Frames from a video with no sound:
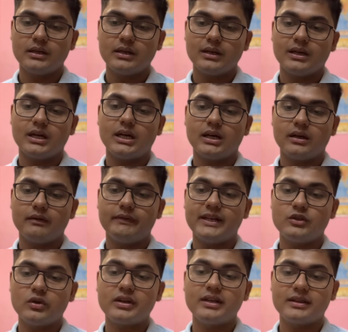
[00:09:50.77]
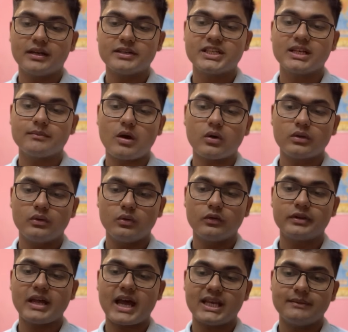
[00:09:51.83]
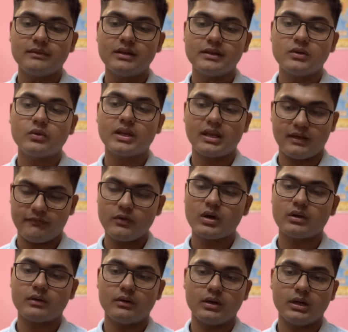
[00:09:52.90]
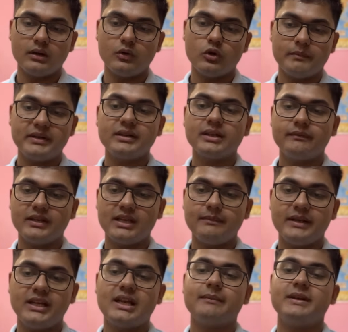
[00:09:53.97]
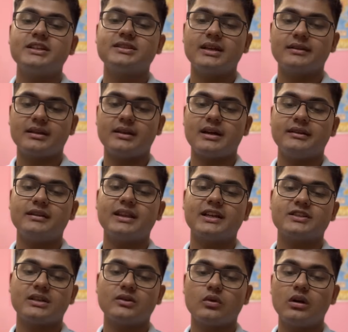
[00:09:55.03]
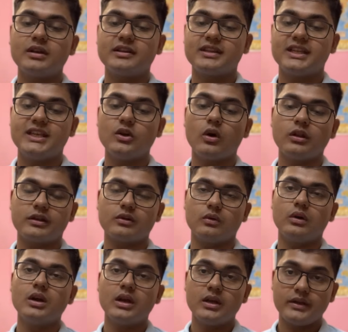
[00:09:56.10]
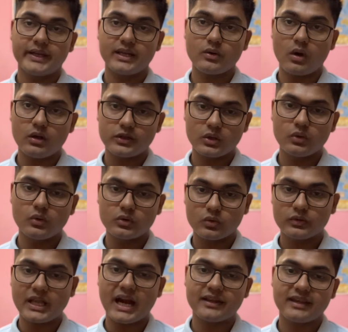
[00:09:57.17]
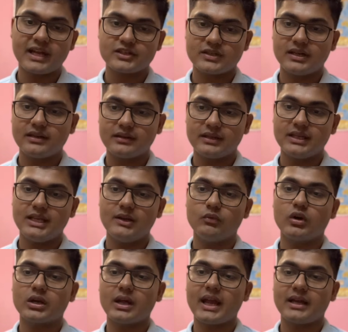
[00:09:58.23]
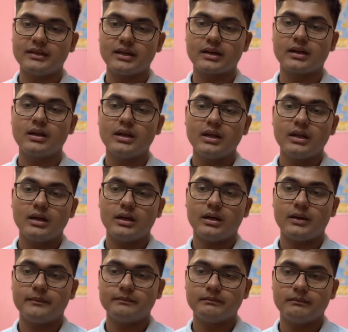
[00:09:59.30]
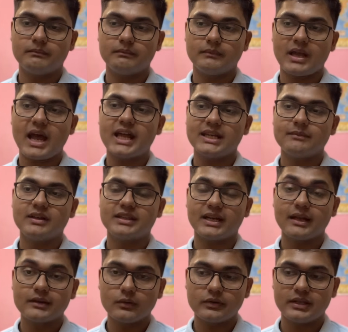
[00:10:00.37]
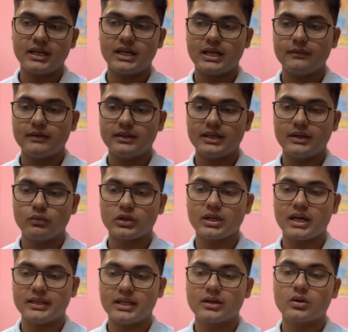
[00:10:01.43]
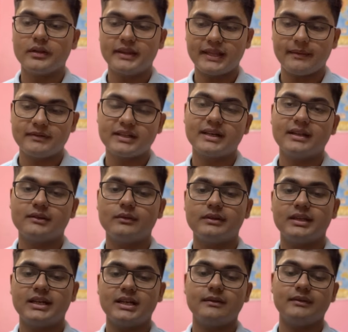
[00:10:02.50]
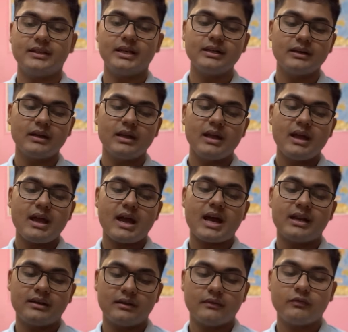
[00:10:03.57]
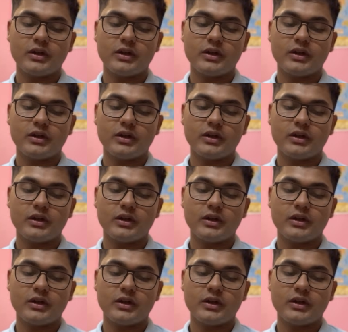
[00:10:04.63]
when you are researching about those animals, you can, if you are opening the Wikipedia page, there's another section called see also. You can also go to that section and see what other animals are associated with it, what other concepts are associated with it. And for